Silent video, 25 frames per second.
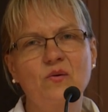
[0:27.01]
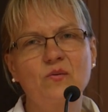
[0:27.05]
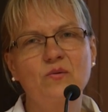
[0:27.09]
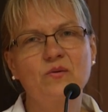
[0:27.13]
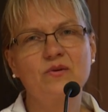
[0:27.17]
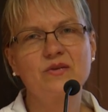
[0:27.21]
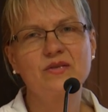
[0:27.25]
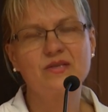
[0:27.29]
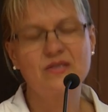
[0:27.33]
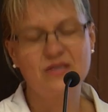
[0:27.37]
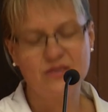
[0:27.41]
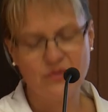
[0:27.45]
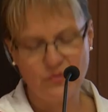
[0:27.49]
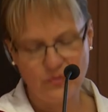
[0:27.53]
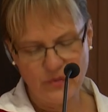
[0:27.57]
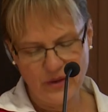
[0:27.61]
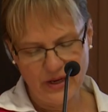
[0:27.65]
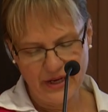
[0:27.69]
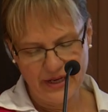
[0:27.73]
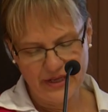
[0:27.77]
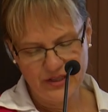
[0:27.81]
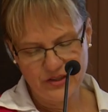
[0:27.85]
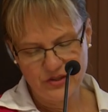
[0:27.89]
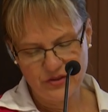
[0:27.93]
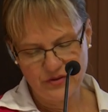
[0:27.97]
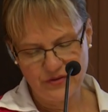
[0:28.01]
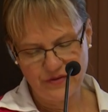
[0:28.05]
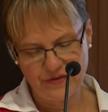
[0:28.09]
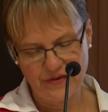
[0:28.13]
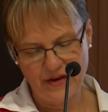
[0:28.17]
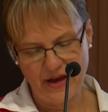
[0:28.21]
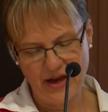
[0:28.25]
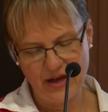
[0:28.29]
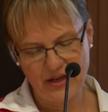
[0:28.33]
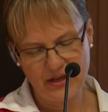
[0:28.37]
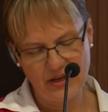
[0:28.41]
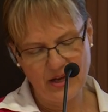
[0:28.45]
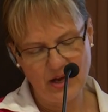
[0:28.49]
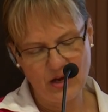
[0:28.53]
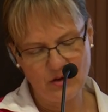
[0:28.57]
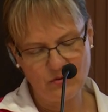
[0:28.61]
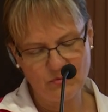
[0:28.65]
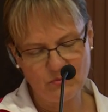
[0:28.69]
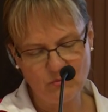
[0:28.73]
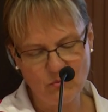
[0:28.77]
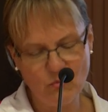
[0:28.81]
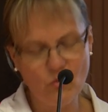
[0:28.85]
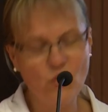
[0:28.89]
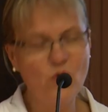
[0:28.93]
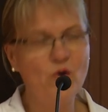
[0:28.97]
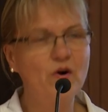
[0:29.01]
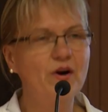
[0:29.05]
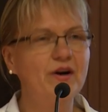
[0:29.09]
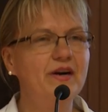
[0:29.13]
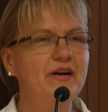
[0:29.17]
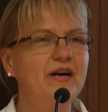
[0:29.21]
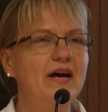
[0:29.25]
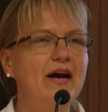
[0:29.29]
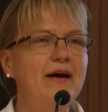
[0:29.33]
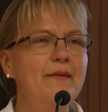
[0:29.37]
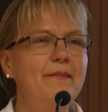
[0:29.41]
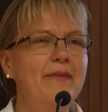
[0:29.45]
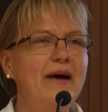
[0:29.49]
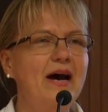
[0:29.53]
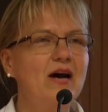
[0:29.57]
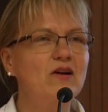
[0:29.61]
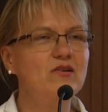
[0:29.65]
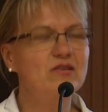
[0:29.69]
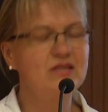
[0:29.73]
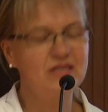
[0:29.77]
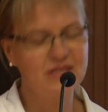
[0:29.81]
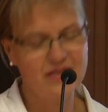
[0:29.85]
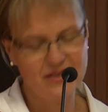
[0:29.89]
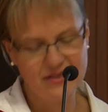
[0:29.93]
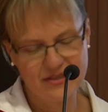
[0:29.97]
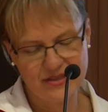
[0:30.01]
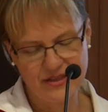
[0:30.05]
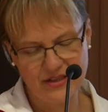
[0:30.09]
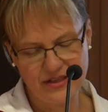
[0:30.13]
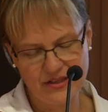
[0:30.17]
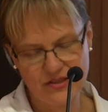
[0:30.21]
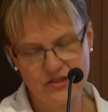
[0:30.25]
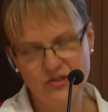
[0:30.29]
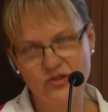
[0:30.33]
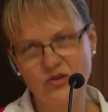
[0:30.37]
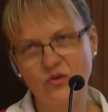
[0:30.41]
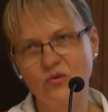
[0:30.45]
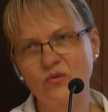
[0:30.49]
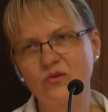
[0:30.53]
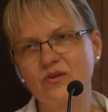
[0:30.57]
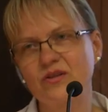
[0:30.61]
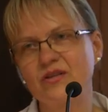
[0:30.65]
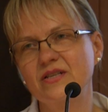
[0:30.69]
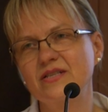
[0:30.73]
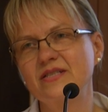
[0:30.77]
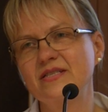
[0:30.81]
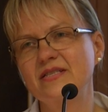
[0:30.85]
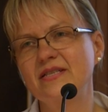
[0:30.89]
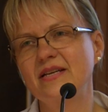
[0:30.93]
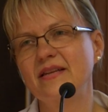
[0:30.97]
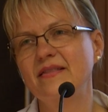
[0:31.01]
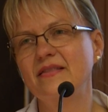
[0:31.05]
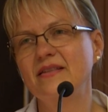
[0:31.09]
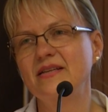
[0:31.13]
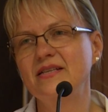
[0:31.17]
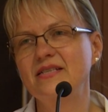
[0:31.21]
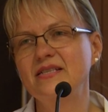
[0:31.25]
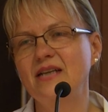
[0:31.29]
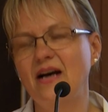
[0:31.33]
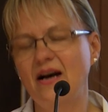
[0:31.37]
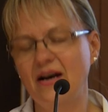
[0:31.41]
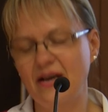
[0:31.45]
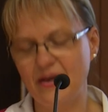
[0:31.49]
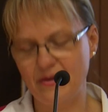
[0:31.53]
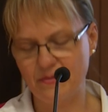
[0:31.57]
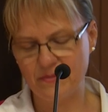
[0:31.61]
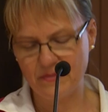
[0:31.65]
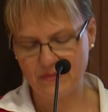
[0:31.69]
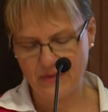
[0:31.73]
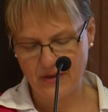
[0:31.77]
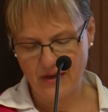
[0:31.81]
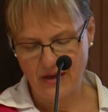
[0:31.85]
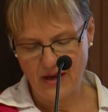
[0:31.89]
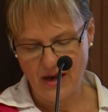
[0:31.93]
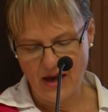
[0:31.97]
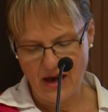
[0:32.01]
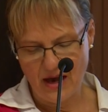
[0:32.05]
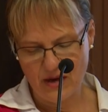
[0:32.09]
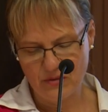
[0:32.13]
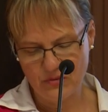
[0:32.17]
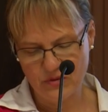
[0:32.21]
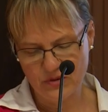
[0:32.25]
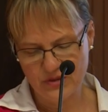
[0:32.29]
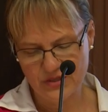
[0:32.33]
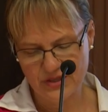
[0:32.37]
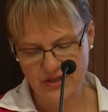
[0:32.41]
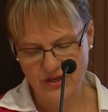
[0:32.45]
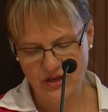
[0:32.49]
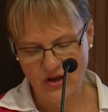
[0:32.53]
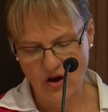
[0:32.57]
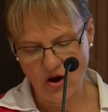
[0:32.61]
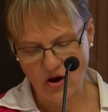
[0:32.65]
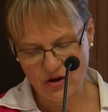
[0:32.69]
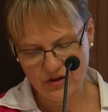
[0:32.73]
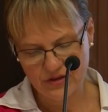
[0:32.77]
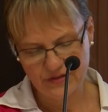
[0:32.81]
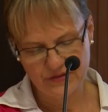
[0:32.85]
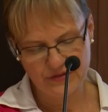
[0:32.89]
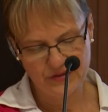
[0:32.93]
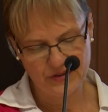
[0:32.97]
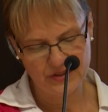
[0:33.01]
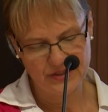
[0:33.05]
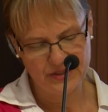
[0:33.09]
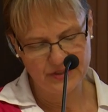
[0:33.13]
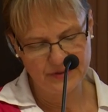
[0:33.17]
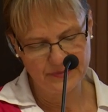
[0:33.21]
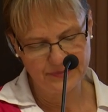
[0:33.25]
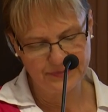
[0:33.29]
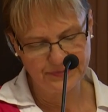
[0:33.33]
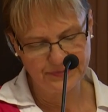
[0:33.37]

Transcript: was willing to find out more about Cicely Saunders in the time I was in Oxford.